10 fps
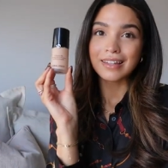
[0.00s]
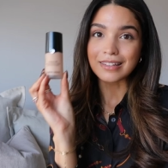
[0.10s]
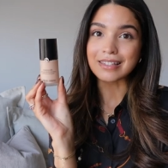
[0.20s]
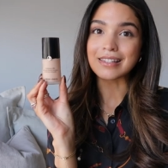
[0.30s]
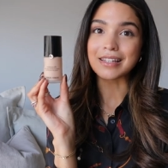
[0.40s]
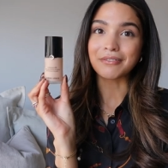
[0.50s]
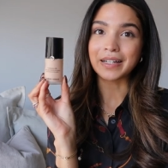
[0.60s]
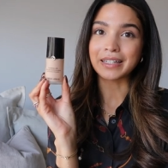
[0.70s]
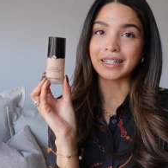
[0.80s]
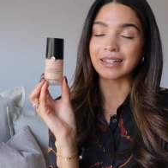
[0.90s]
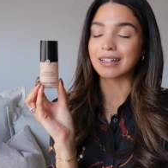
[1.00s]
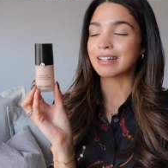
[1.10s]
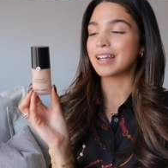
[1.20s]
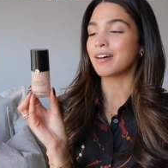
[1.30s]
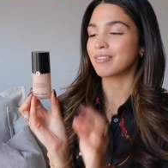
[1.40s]
This is it right here.
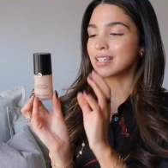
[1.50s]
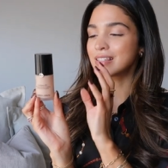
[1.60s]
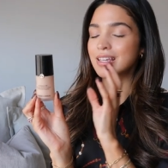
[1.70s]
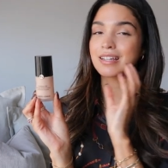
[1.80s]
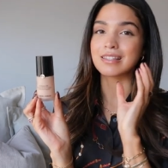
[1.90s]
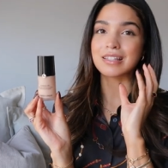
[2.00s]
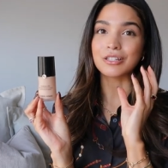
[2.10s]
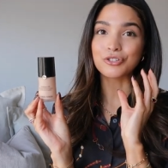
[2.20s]
Now this is